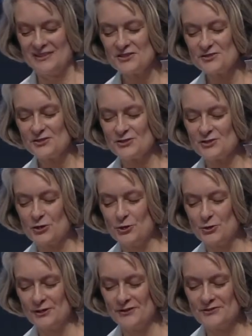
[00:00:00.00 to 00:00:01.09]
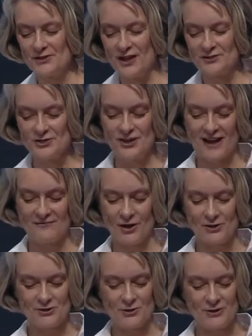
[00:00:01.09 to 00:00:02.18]
This is the school of such
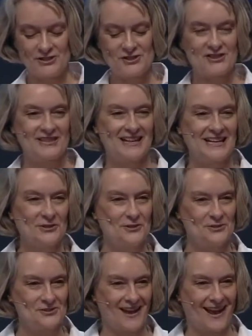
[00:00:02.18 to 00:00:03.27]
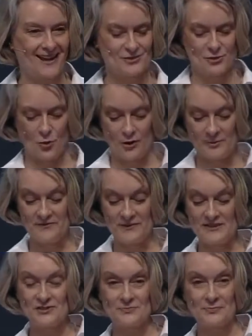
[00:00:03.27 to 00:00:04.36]
diverse Christian leaders as Norman
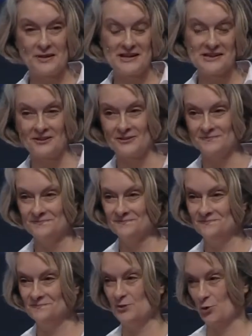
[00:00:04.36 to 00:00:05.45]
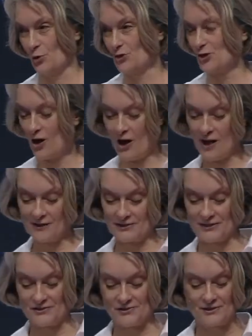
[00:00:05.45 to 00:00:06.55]
Vincent Peale, Georgia
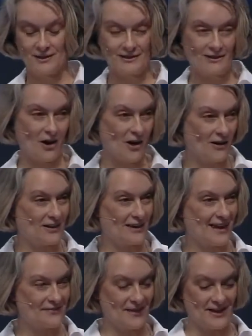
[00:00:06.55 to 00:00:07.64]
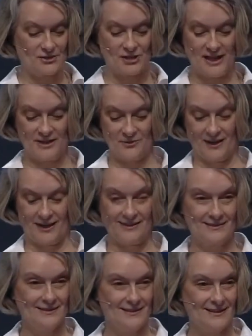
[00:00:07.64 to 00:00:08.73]
Harkness, Carl F. H.
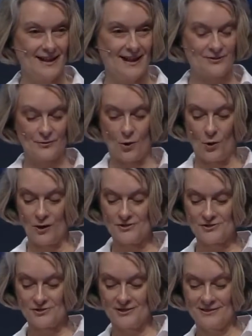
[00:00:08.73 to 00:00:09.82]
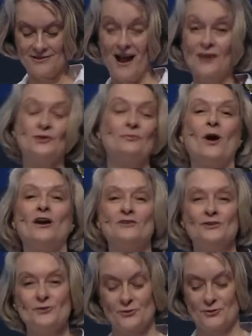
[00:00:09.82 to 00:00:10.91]
Henry, and of course, Dr.
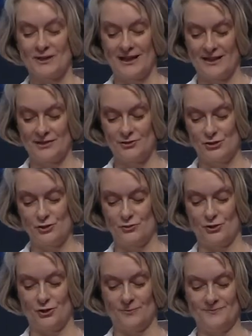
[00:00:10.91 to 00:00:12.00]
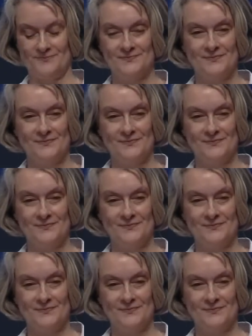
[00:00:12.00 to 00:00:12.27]
Martin Luther King, Jr.